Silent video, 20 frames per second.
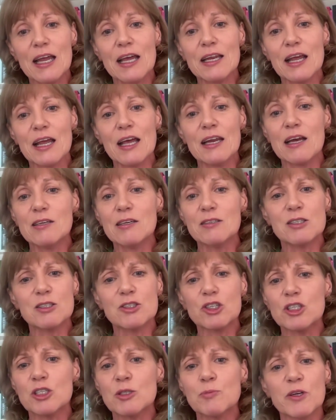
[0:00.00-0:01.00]
And I've
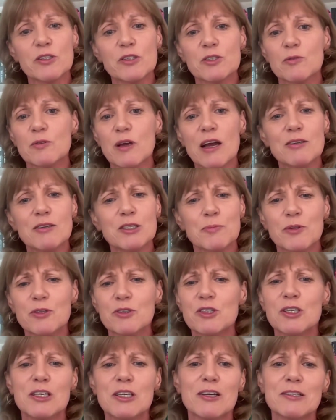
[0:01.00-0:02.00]
spoke
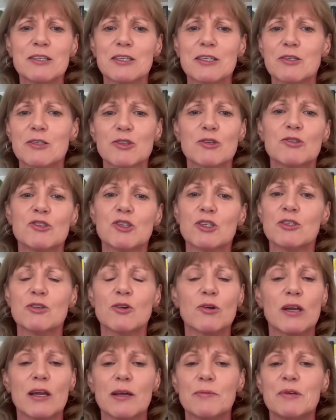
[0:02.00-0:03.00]
to young girls who've
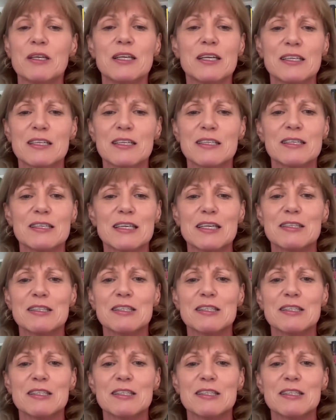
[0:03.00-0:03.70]
just got, I mean,